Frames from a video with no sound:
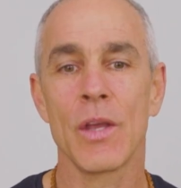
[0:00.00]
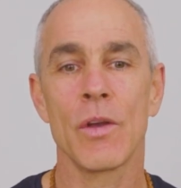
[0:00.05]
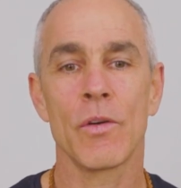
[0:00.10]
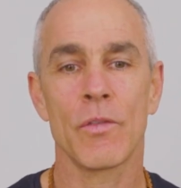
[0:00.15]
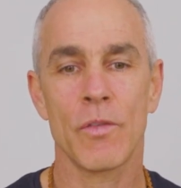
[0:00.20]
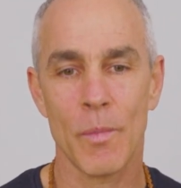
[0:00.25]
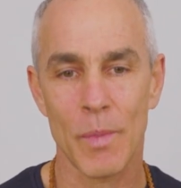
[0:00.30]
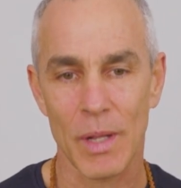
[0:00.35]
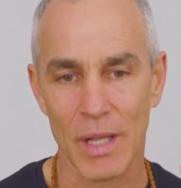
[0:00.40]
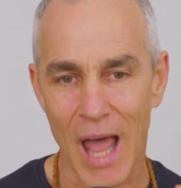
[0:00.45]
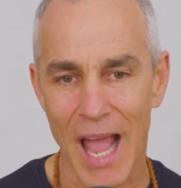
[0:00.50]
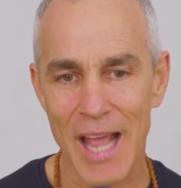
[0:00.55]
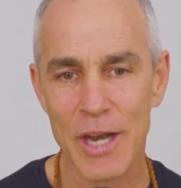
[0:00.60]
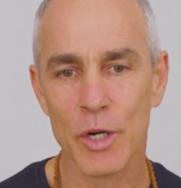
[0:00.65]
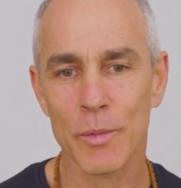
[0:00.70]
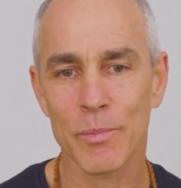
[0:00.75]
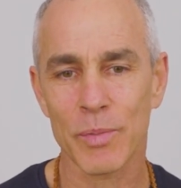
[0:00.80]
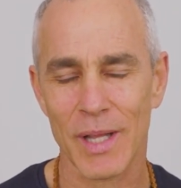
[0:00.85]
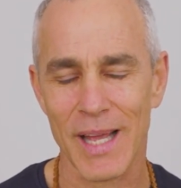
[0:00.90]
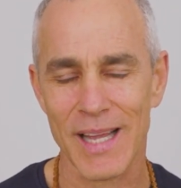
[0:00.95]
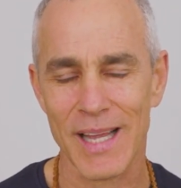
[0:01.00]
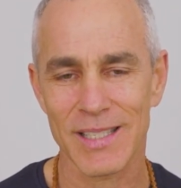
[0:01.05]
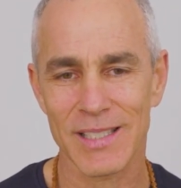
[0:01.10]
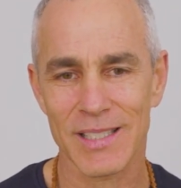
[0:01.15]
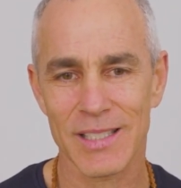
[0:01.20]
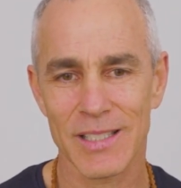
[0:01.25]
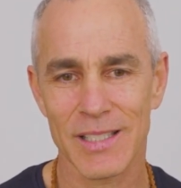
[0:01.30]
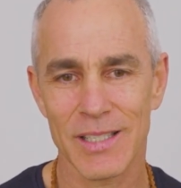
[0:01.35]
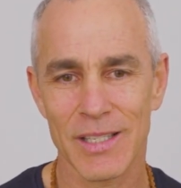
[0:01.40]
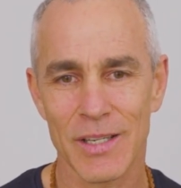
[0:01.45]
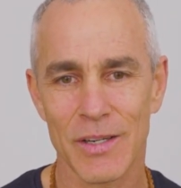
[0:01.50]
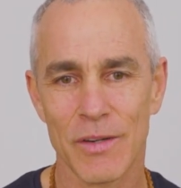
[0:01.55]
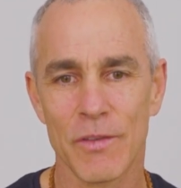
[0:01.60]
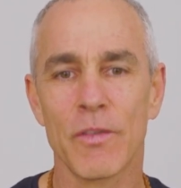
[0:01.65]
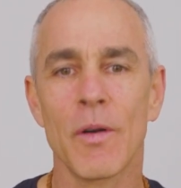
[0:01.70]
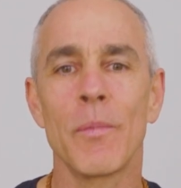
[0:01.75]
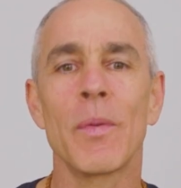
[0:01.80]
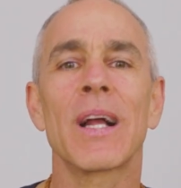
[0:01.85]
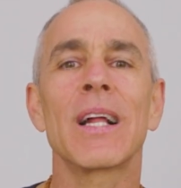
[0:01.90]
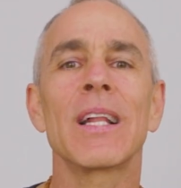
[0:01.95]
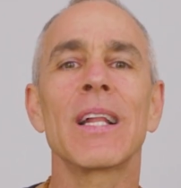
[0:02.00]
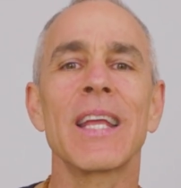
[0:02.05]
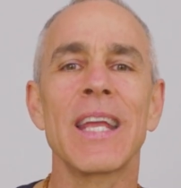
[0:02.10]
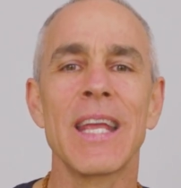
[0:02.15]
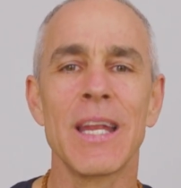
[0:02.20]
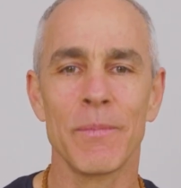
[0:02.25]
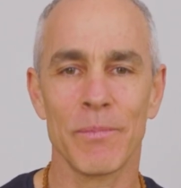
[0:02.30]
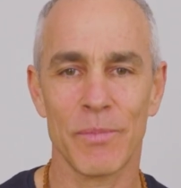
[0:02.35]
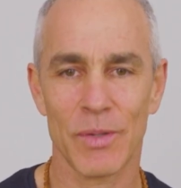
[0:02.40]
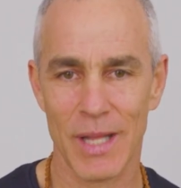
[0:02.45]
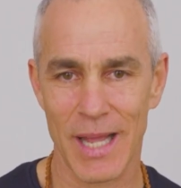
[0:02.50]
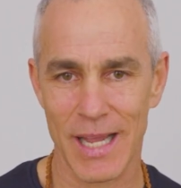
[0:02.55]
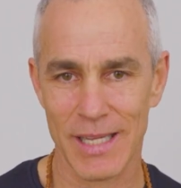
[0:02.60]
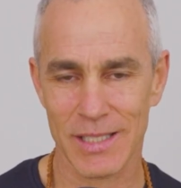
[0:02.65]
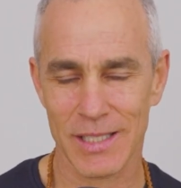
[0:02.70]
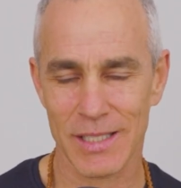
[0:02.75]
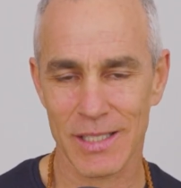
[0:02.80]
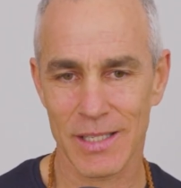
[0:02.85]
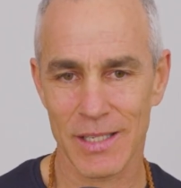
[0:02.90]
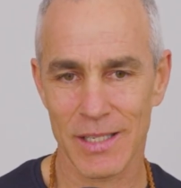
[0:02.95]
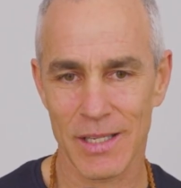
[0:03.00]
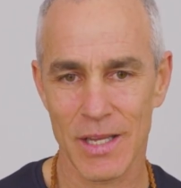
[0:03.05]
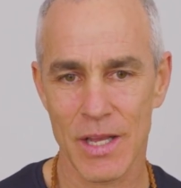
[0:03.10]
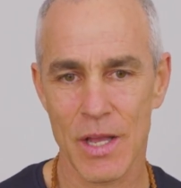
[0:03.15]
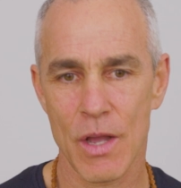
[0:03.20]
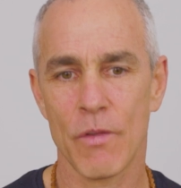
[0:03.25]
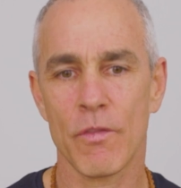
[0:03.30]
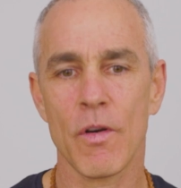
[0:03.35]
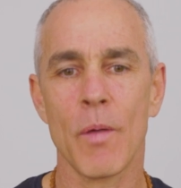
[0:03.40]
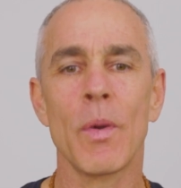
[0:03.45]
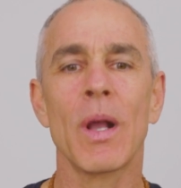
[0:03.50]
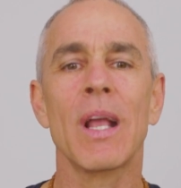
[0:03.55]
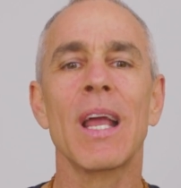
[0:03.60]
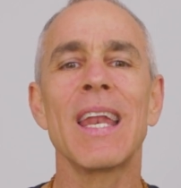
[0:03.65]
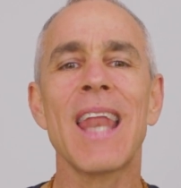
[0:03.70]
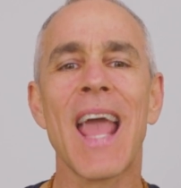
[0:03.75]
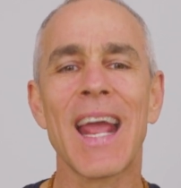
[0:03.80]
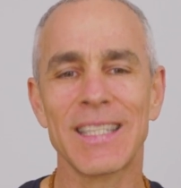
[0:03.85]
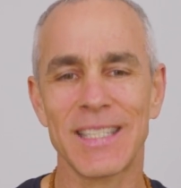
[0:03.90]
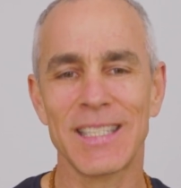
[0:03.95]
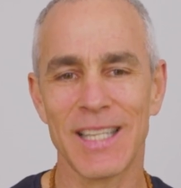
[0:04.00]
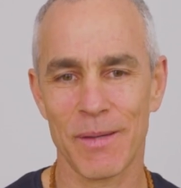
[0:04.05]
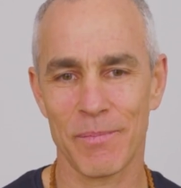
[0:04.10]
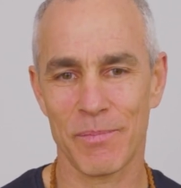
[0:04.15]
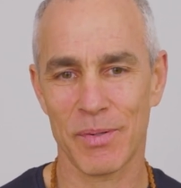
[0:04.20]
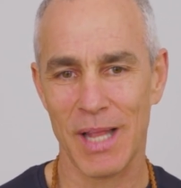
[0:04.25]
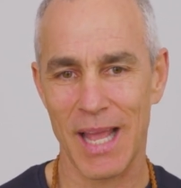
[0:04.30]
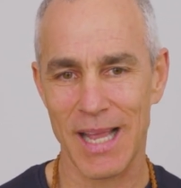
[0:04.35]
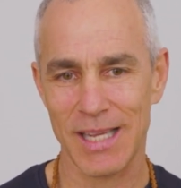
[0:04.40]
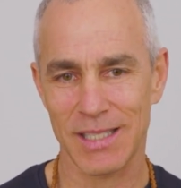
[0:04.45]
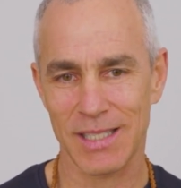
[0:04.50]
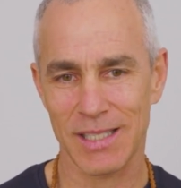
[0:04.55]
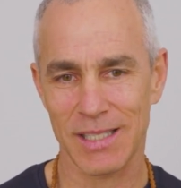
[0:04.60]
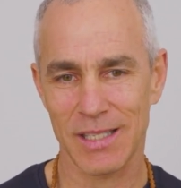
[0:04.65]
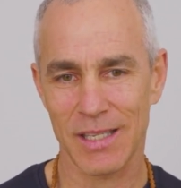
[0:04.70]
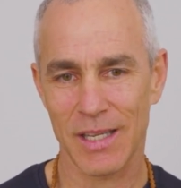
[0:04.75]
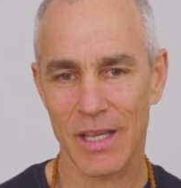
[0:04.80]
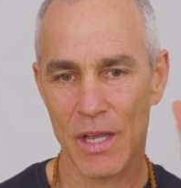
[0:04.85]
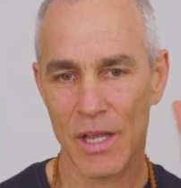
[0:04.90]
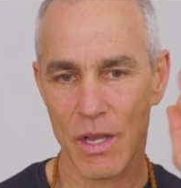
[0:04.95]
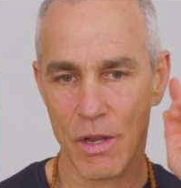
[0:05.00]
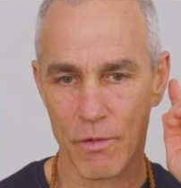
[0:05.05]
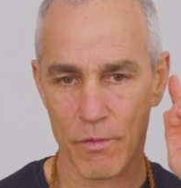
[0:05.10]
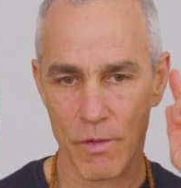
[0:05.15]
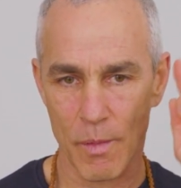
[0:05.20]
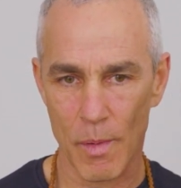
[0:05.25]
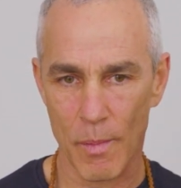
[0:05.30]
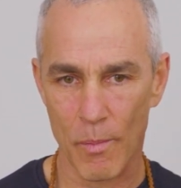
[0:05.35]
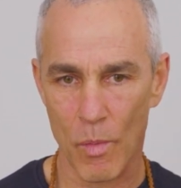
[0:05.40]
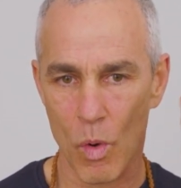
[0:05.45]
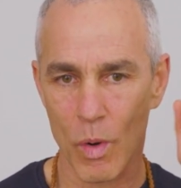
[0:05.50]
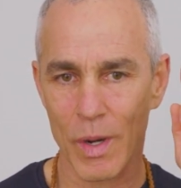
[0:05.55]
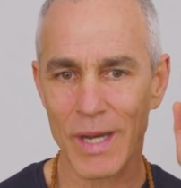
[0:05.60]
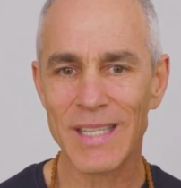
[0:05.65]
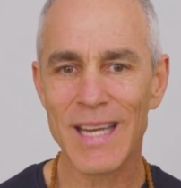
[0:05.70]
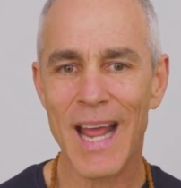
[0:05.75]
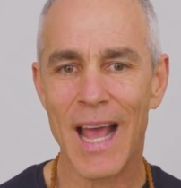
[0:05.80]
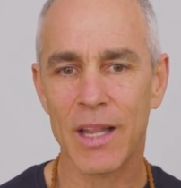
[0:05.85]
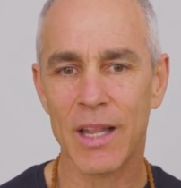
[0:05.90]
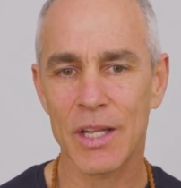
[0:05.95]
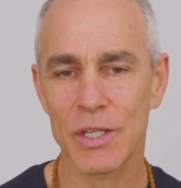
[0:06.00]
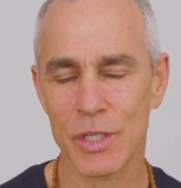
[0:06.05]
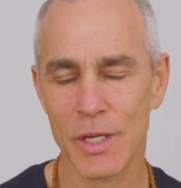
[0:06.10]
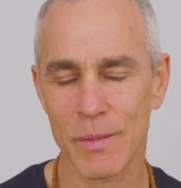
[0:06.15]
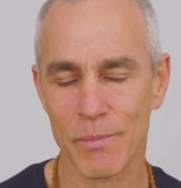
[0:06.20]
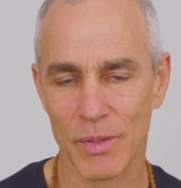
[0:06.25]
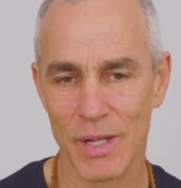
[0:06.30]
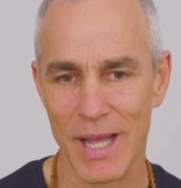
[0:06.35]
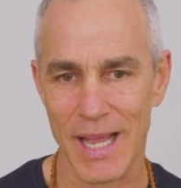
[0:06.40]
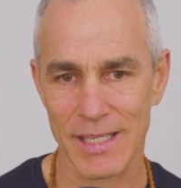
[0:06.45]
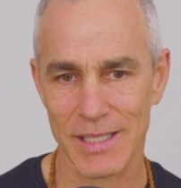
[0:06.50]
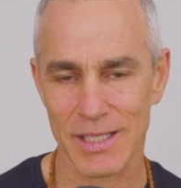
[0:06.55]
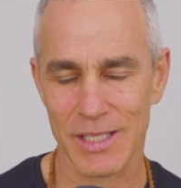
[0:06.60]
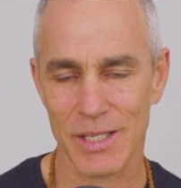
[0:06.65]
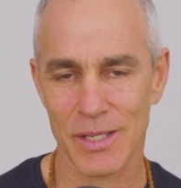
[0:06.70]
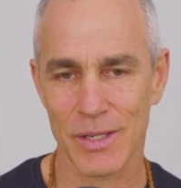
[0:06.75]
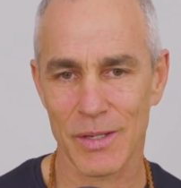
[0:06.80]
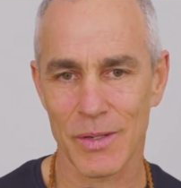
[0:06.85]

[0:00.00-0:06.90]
From a lighter place, from a clean place, from a connected place, from a more intelligent place.